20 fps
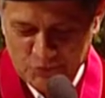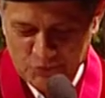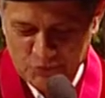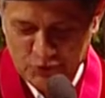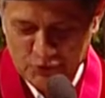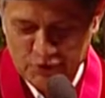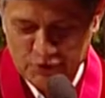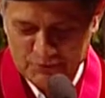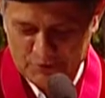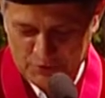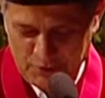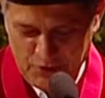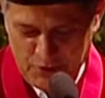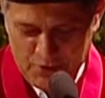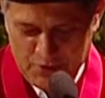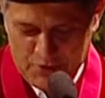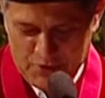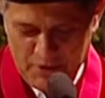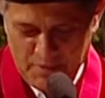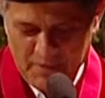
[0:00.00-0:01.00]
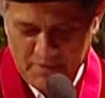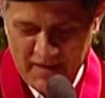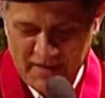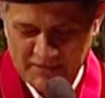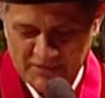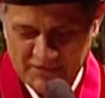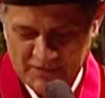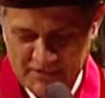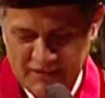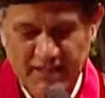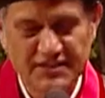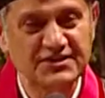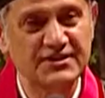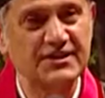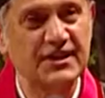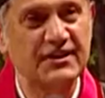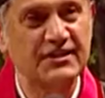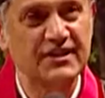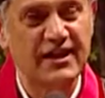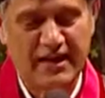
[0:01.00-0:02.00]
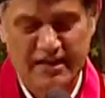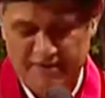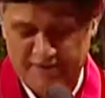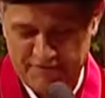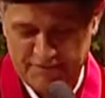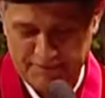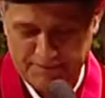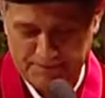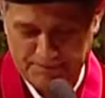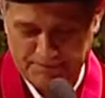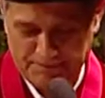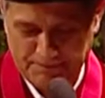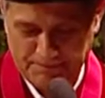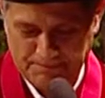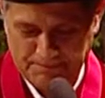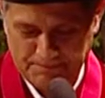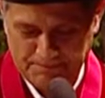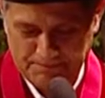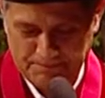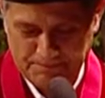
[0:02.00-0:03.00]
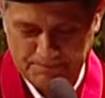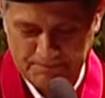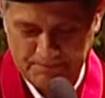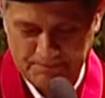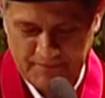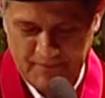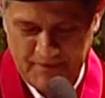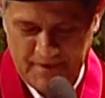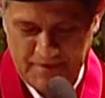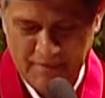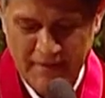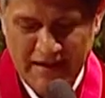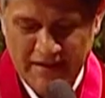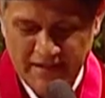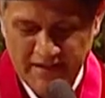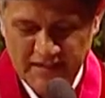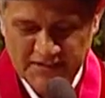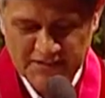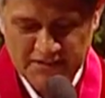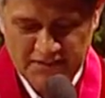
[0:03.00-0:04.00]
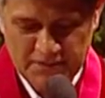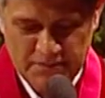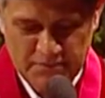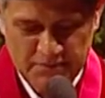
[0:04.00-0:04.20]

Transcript: to learn the best lesson in life, my lesson